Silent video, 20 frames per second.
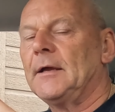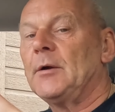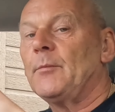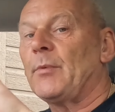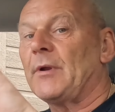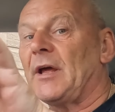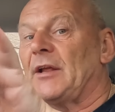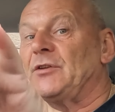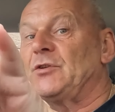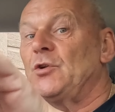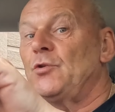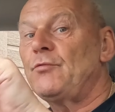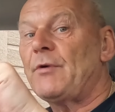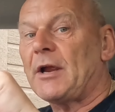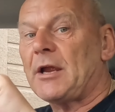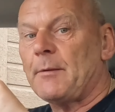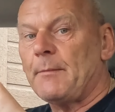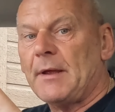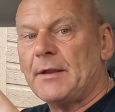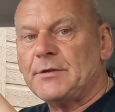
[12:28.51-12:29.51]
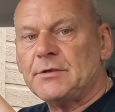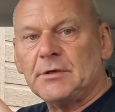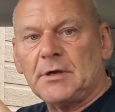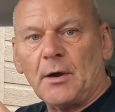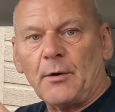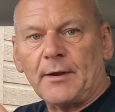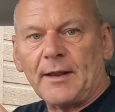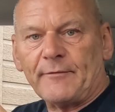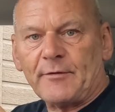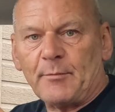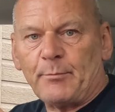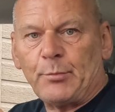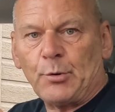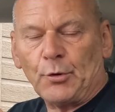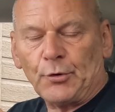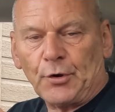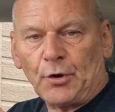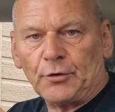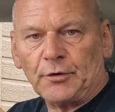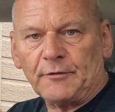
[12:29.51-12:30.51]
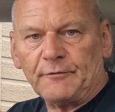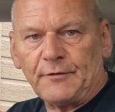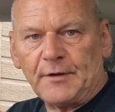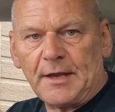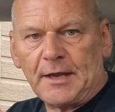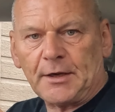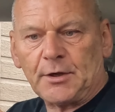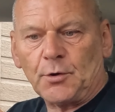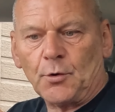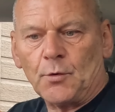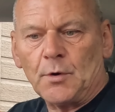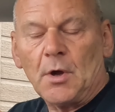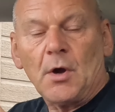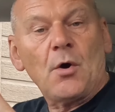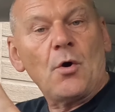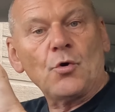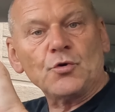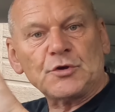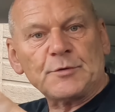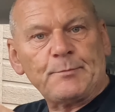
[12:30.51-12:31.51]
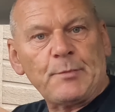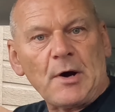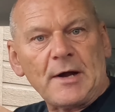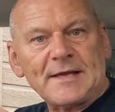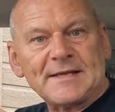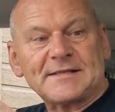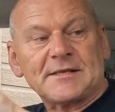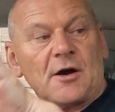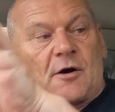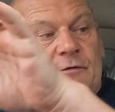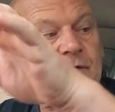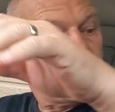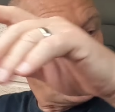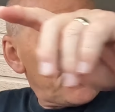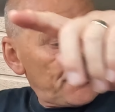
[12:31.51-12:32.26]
but I do recommend you go and have it put on the vehicle or just buy it yourself.